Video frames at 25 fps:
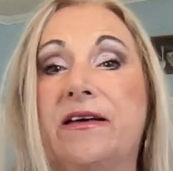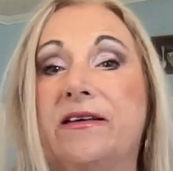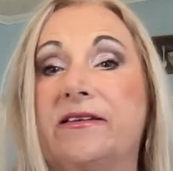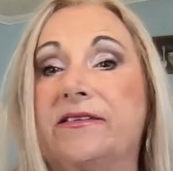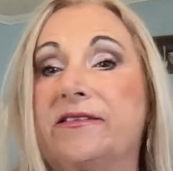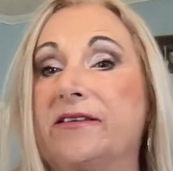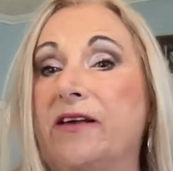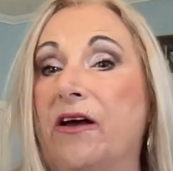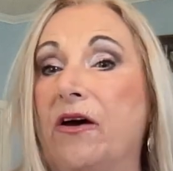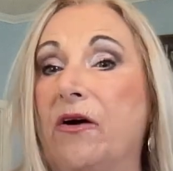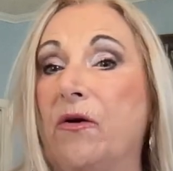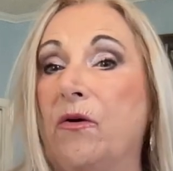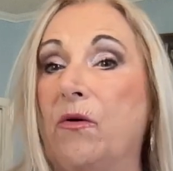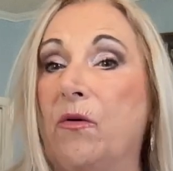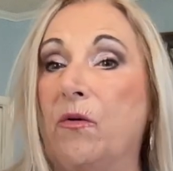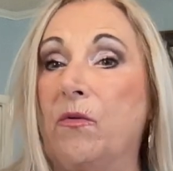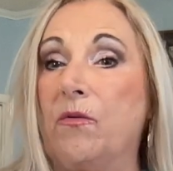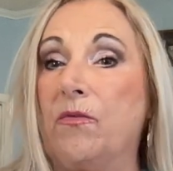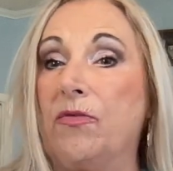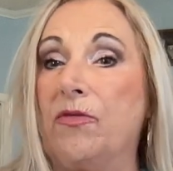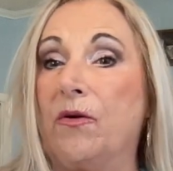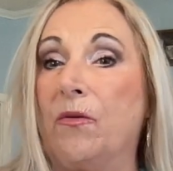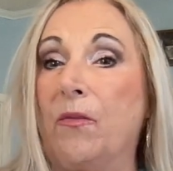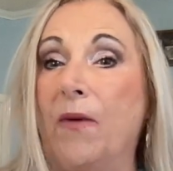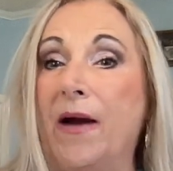So
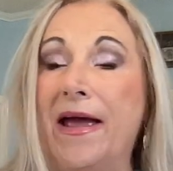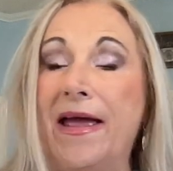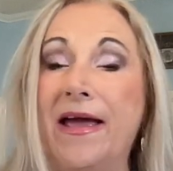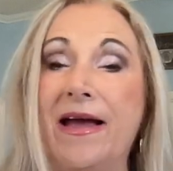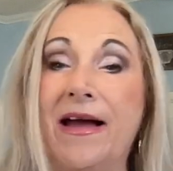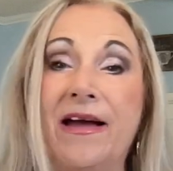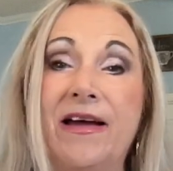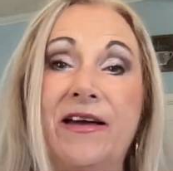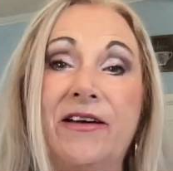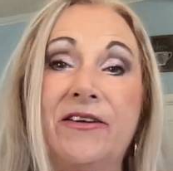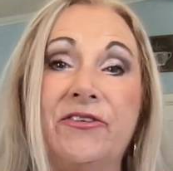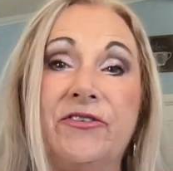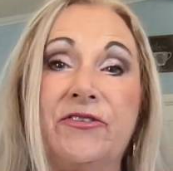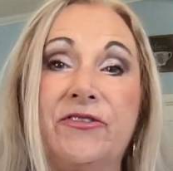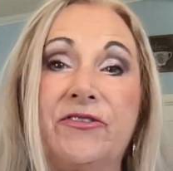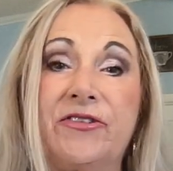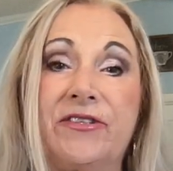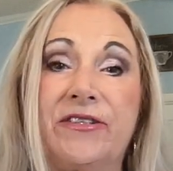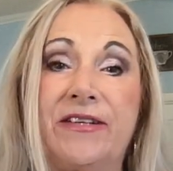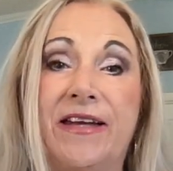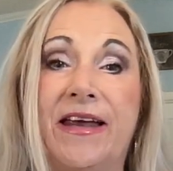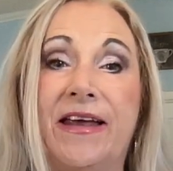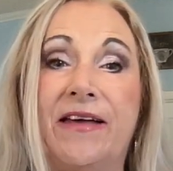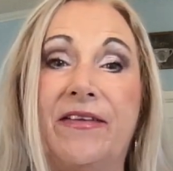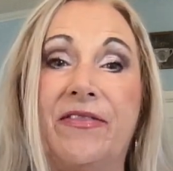the way I
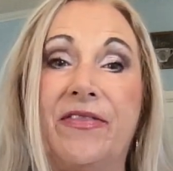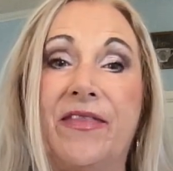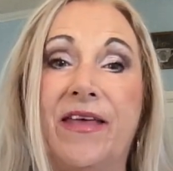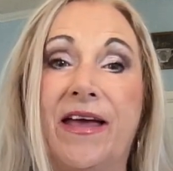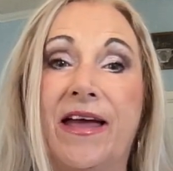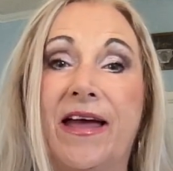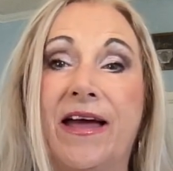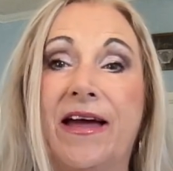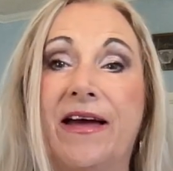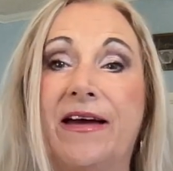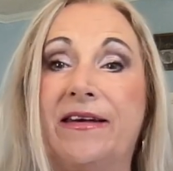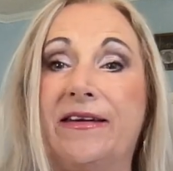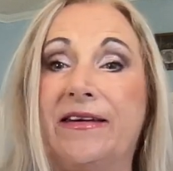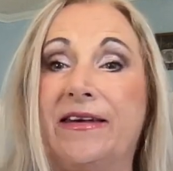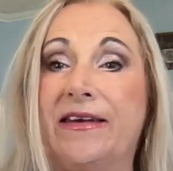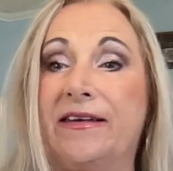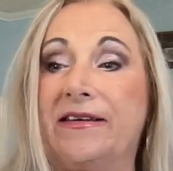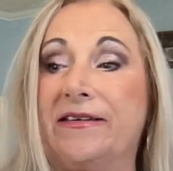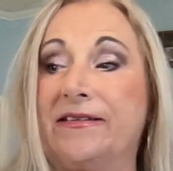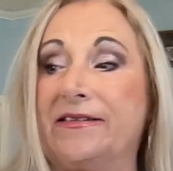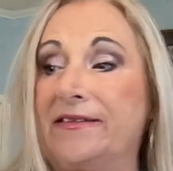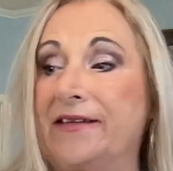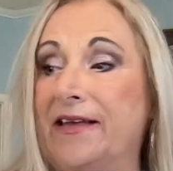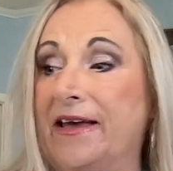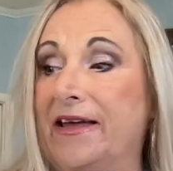understand that
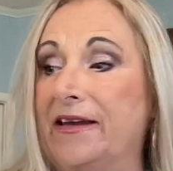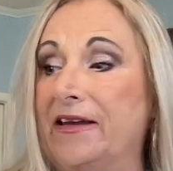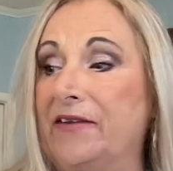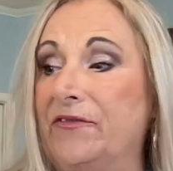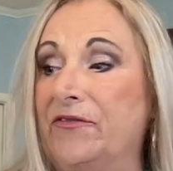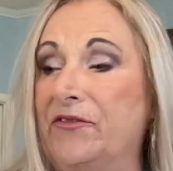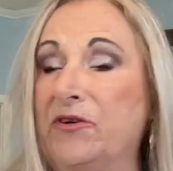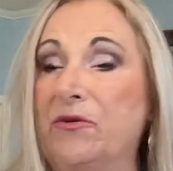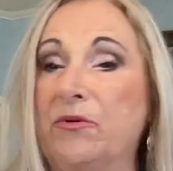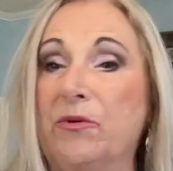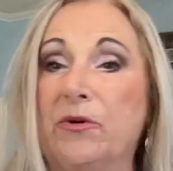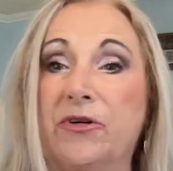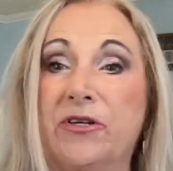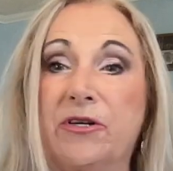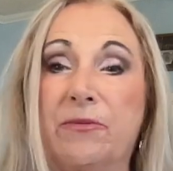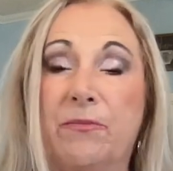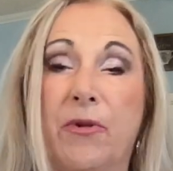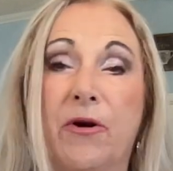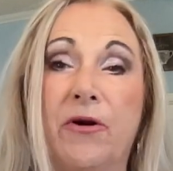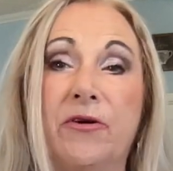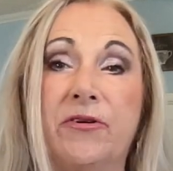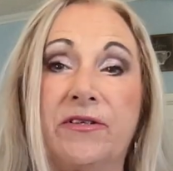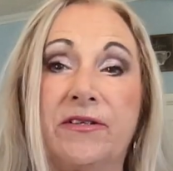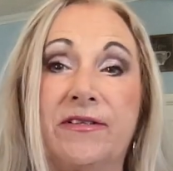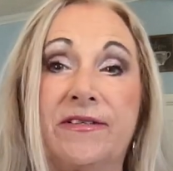is that if you were to
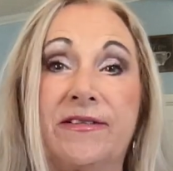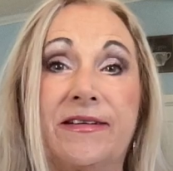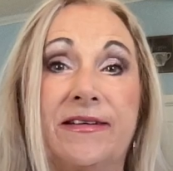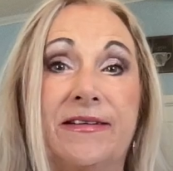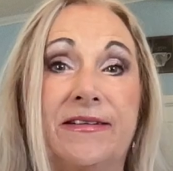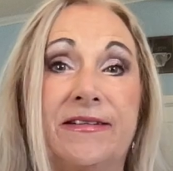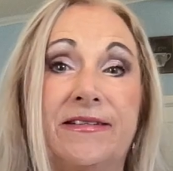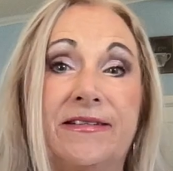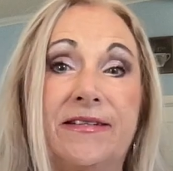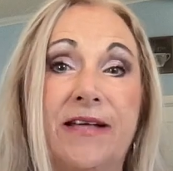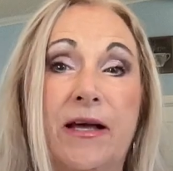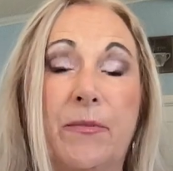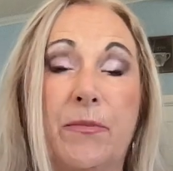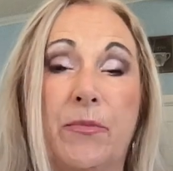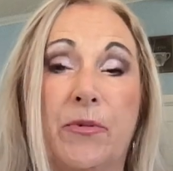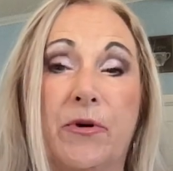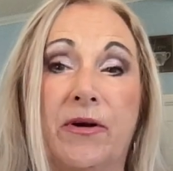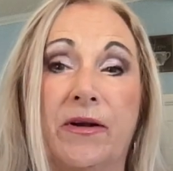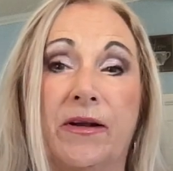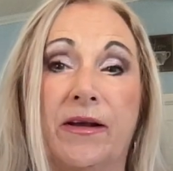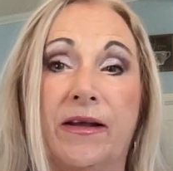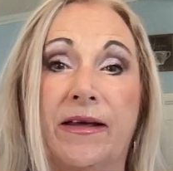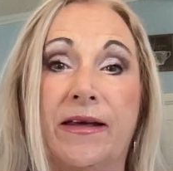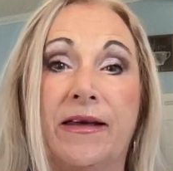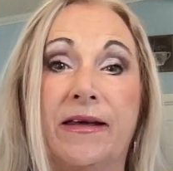purchase these
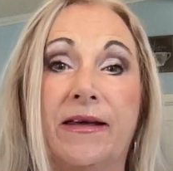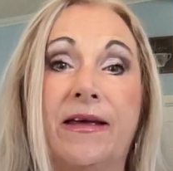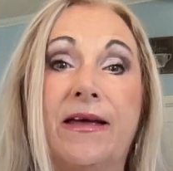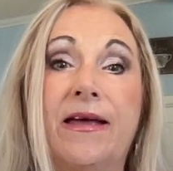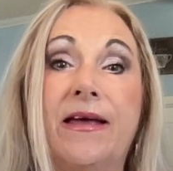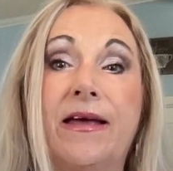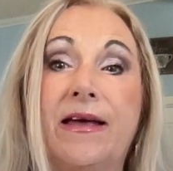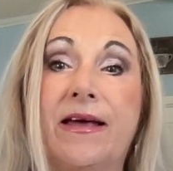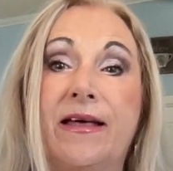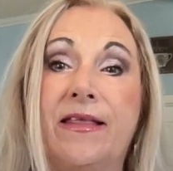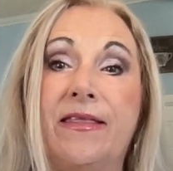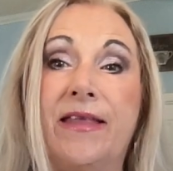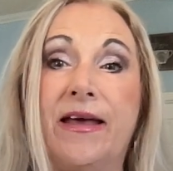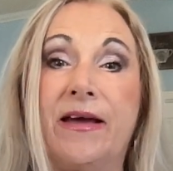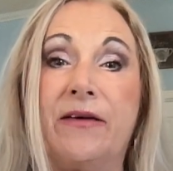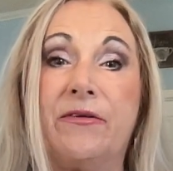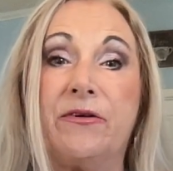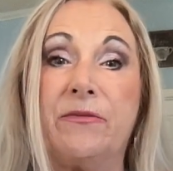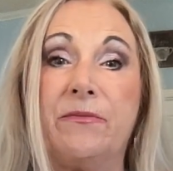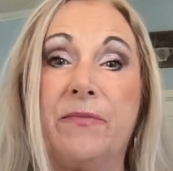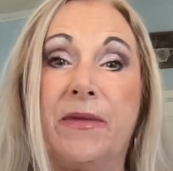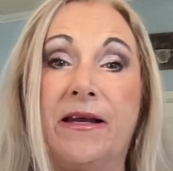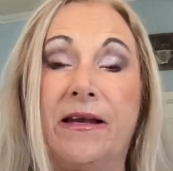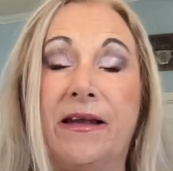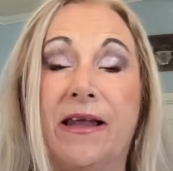separately, they
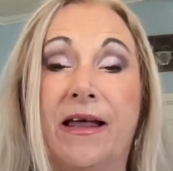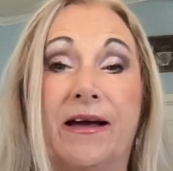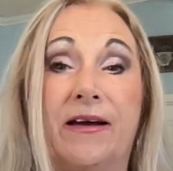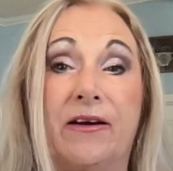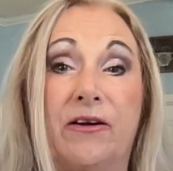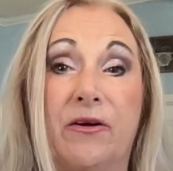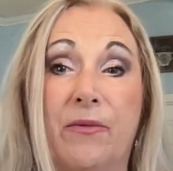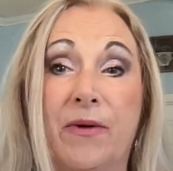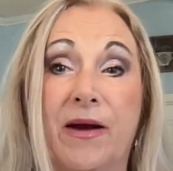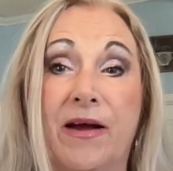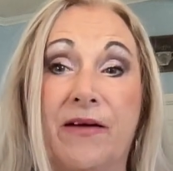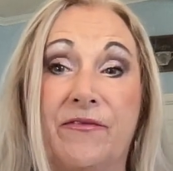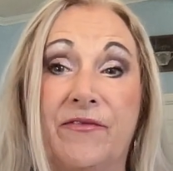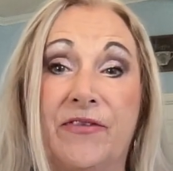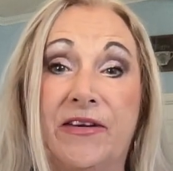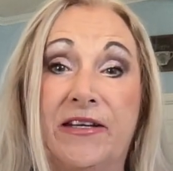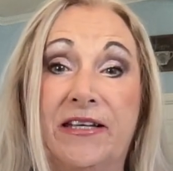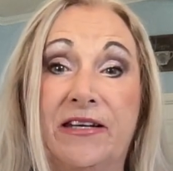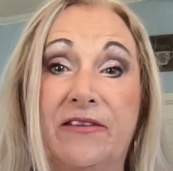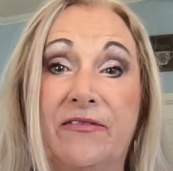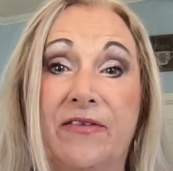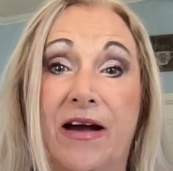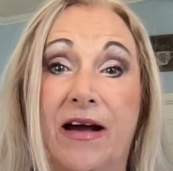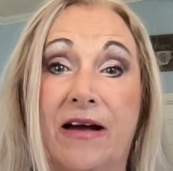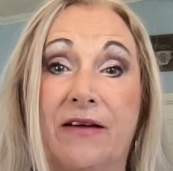would be like around
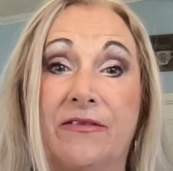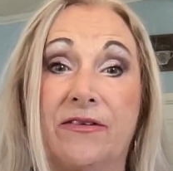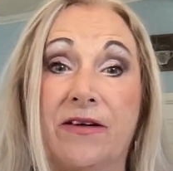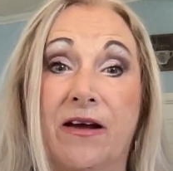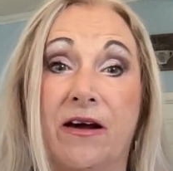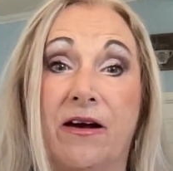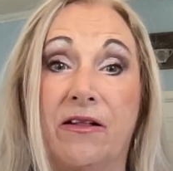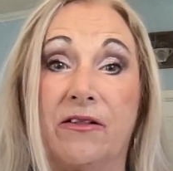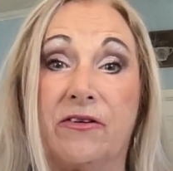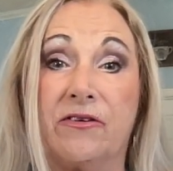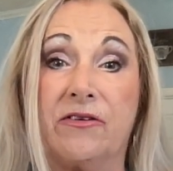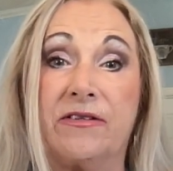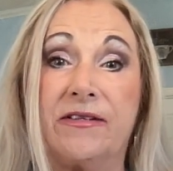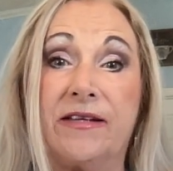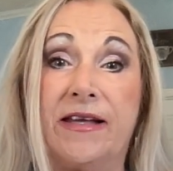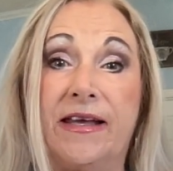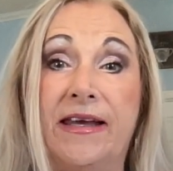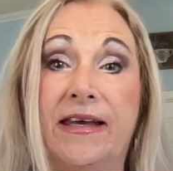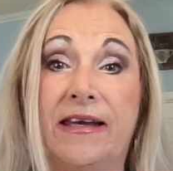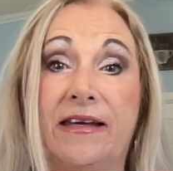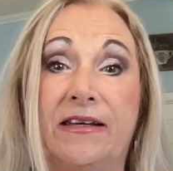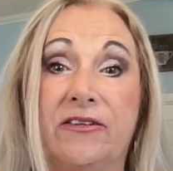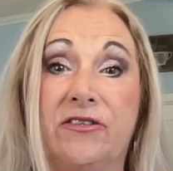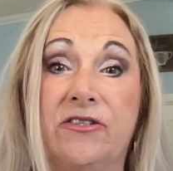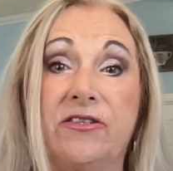$55
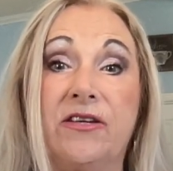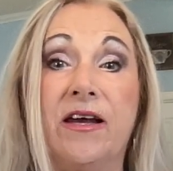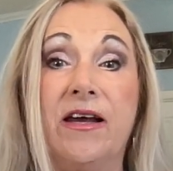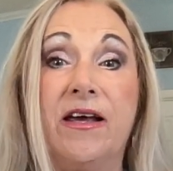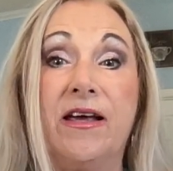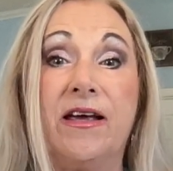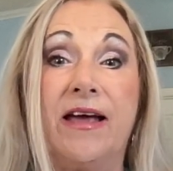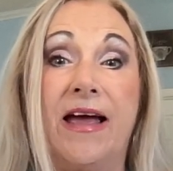each.